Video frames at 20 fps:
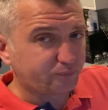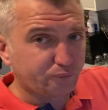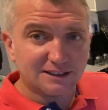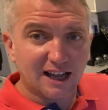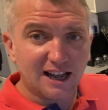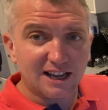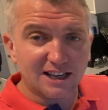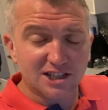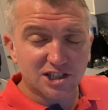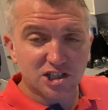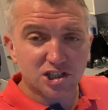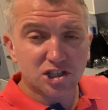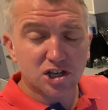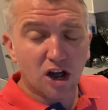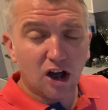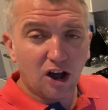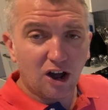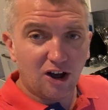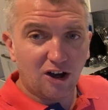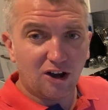that is
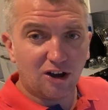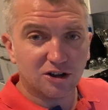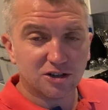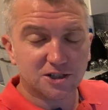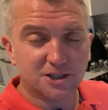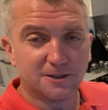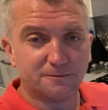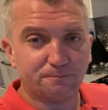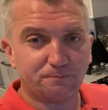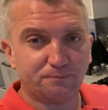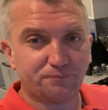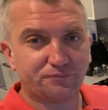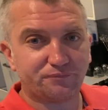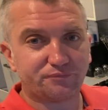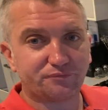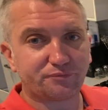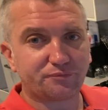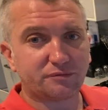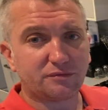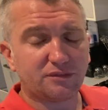tart,
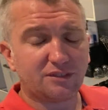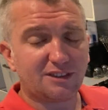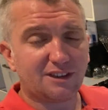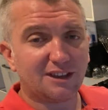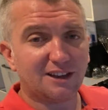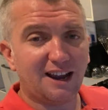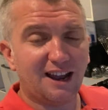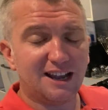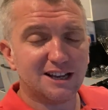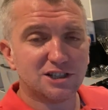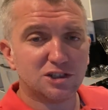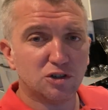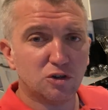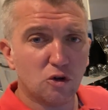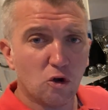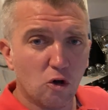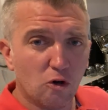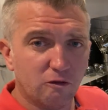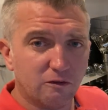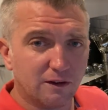that is
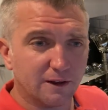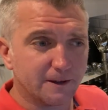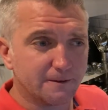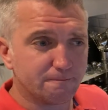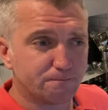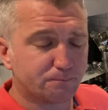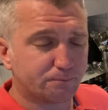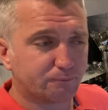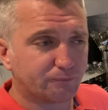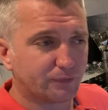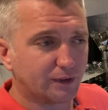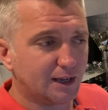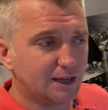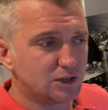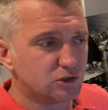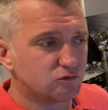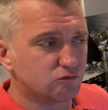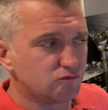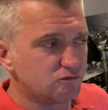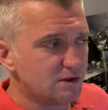lovely, that
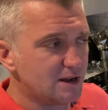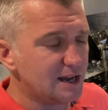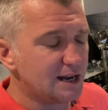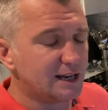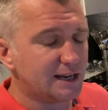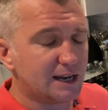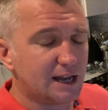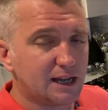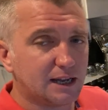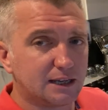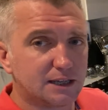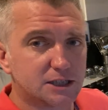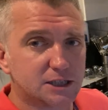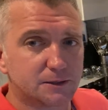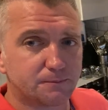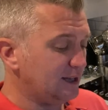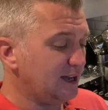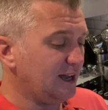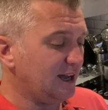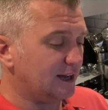is really nice.
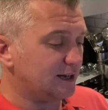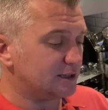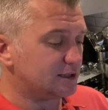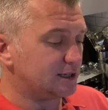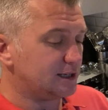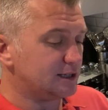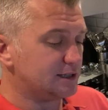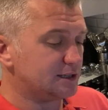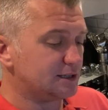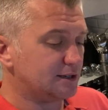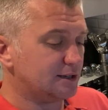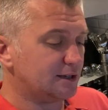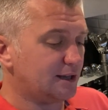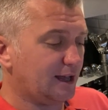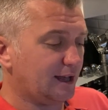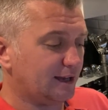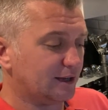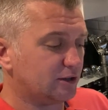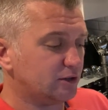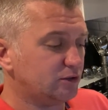That is
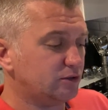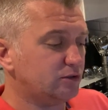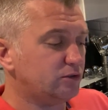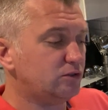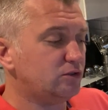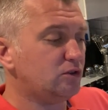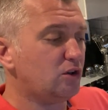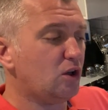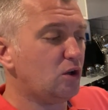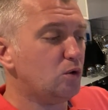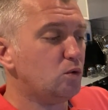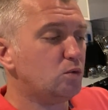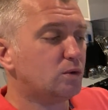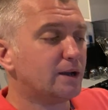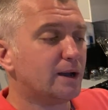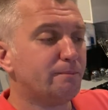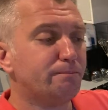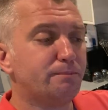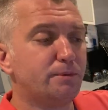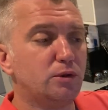like no
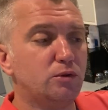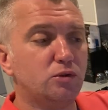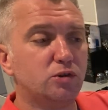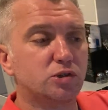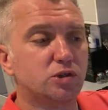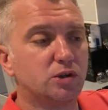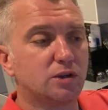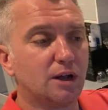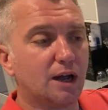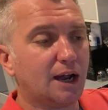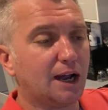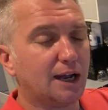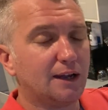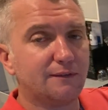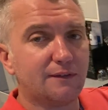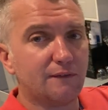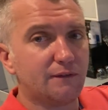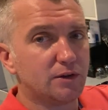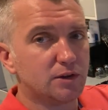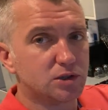kombucha I've
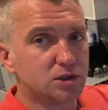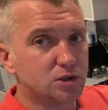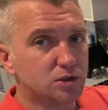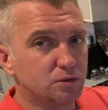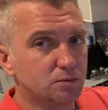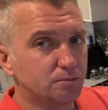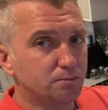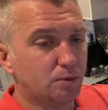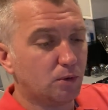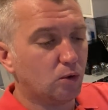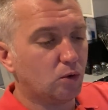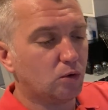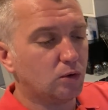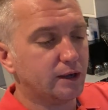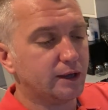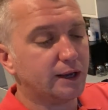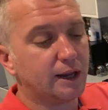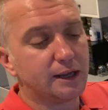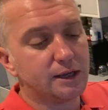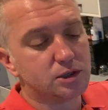ever bought
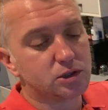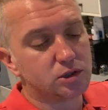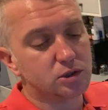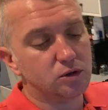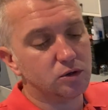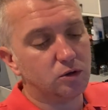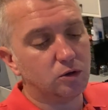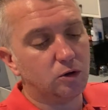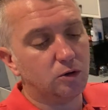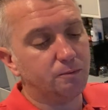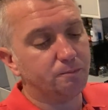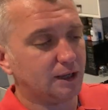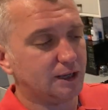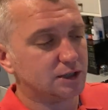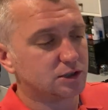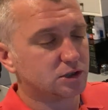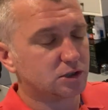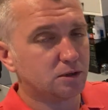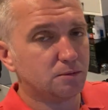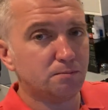in a store.
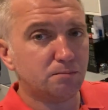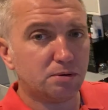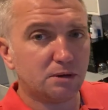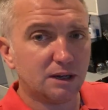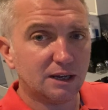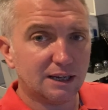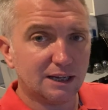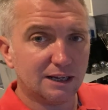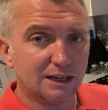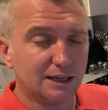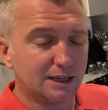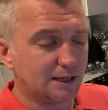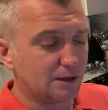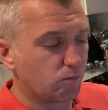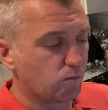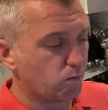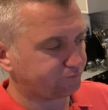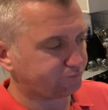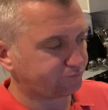It's completely,